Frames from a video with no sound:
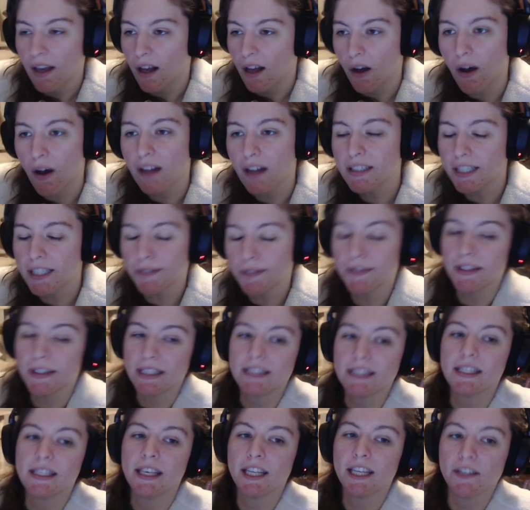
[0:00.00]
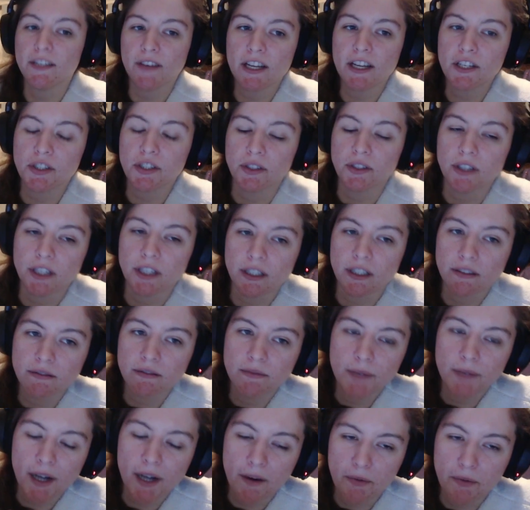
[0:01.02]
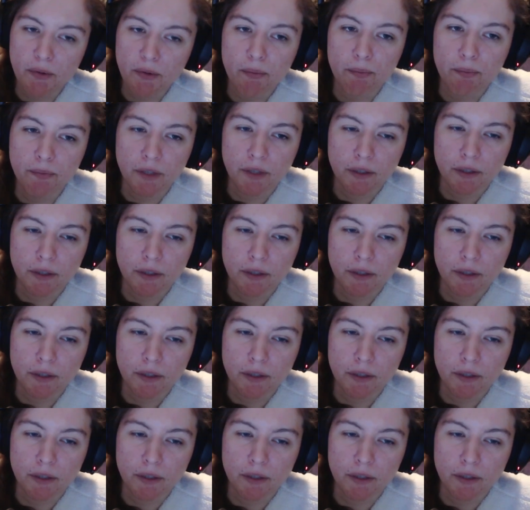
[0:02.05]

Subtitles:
I'll definitely see it eventually. If I have to,